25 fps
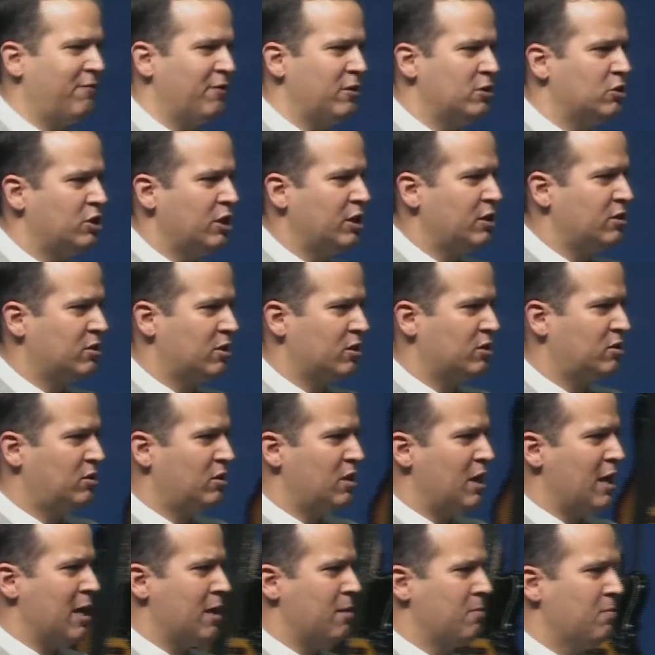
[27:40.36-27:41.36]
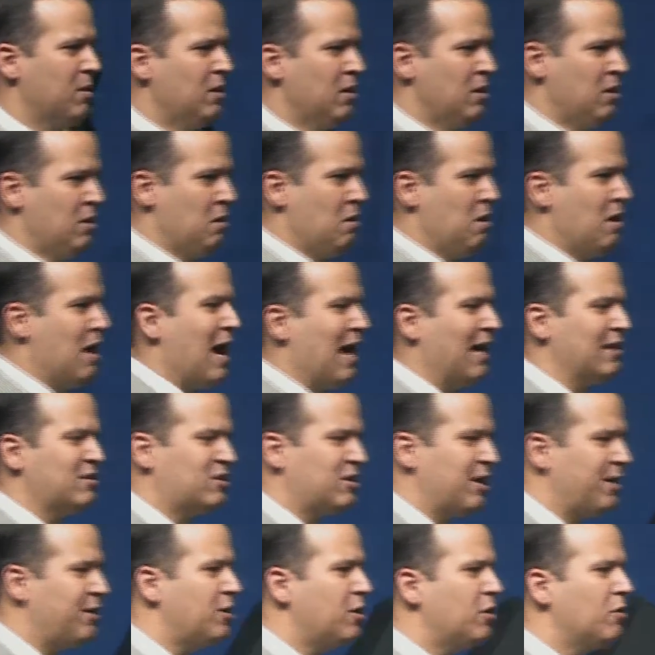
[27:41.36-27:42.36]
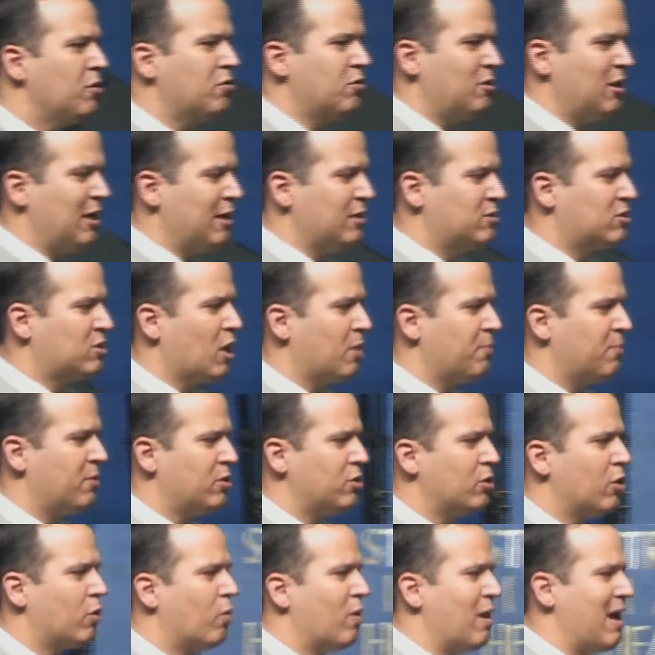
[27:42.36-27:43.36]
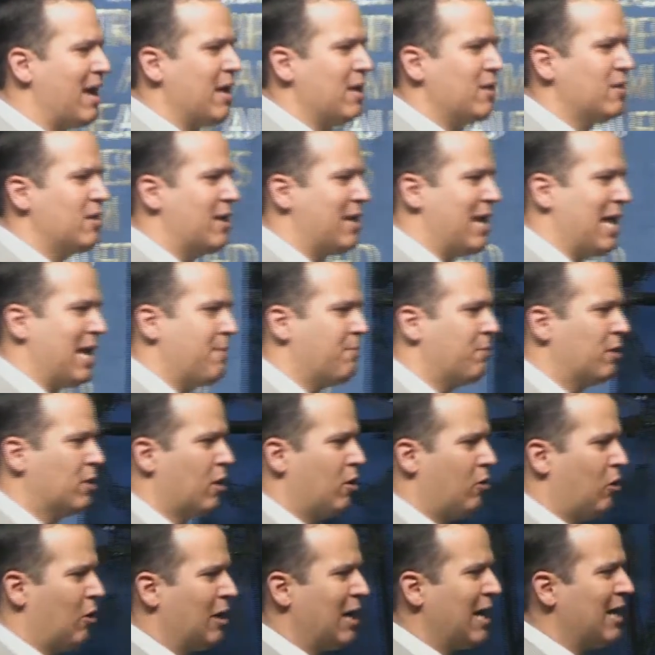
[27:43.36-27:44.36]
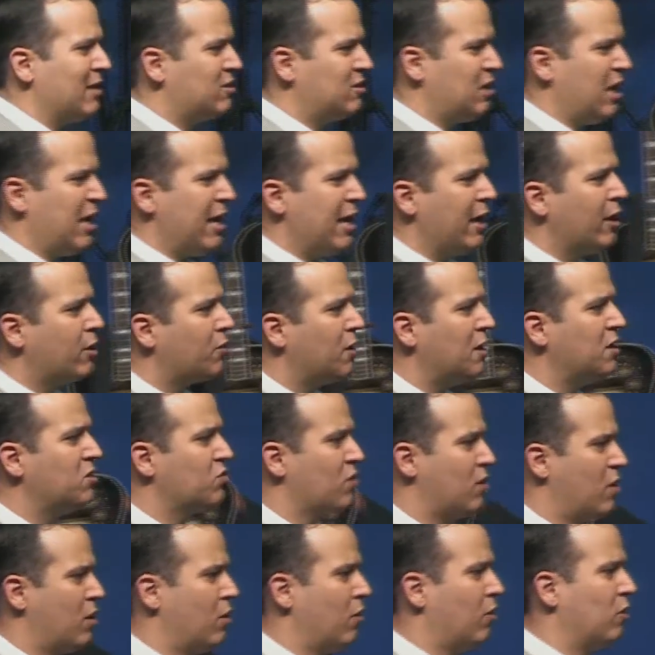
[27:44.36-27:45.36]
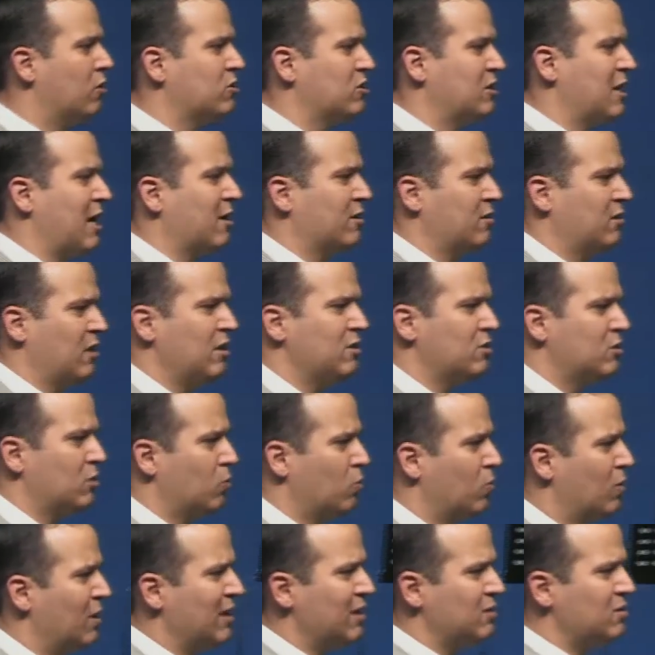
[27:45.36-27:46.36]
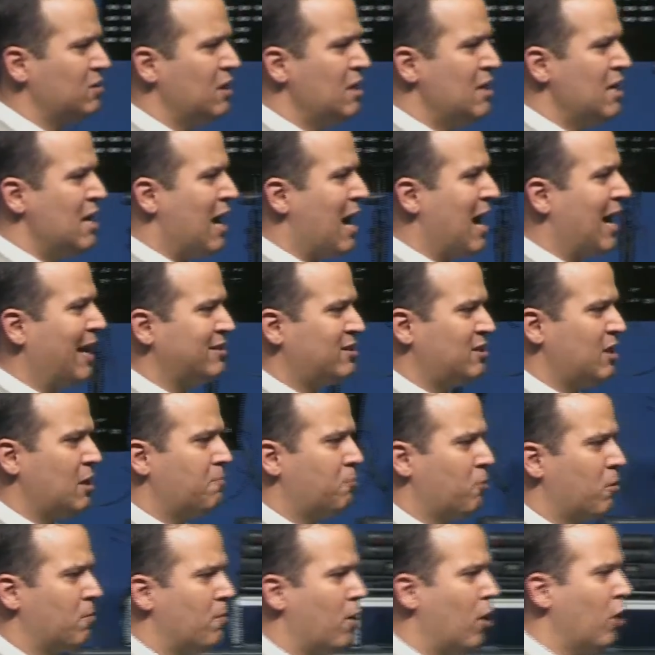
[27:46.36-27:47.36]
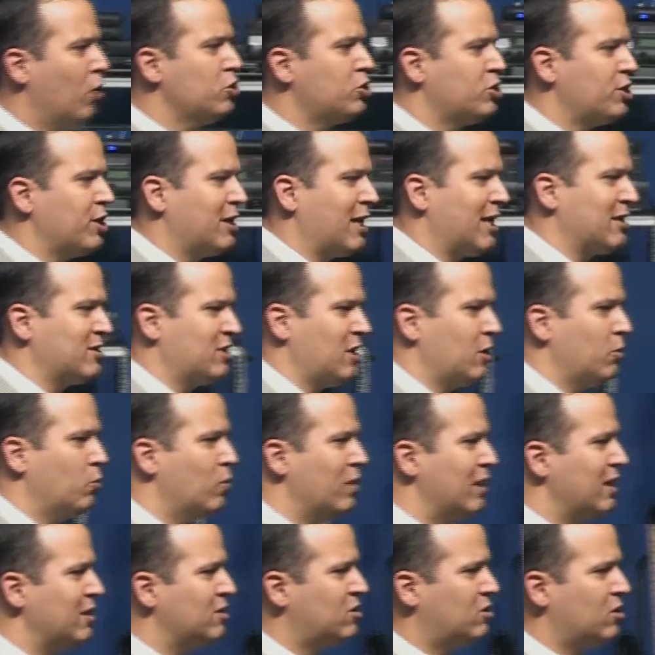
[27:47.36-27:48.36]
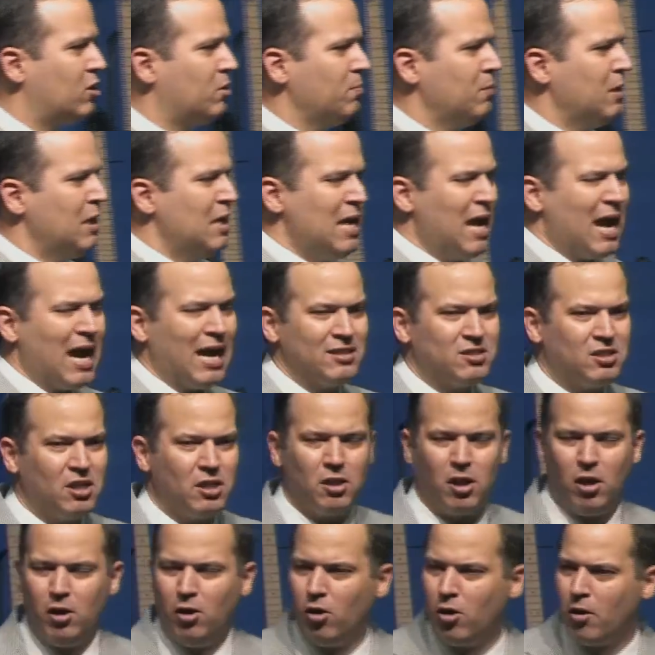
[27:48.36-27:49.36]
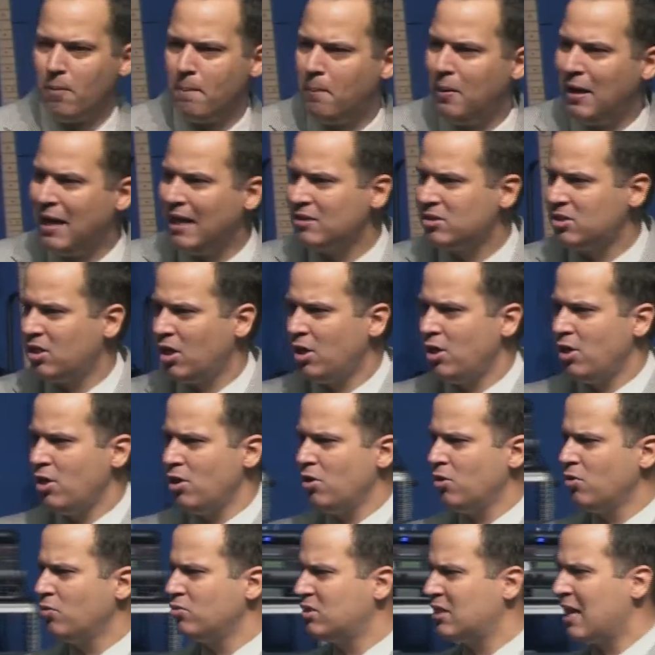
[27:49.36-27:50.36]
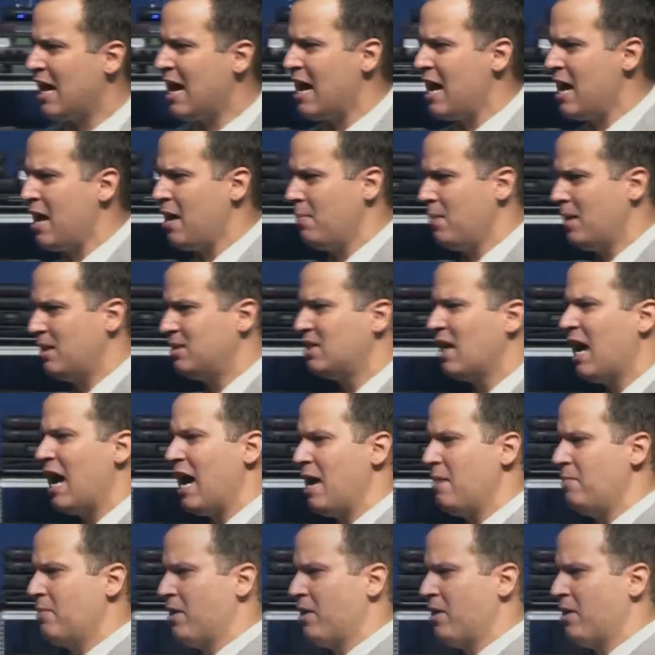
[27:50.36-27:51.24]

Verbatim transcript: in Jesus' name. I see new things coming your way in the name of the Lord. I see increase from the north, south, east, and west. I see promotion. I see wisdom. I see the Lord blessing you time and time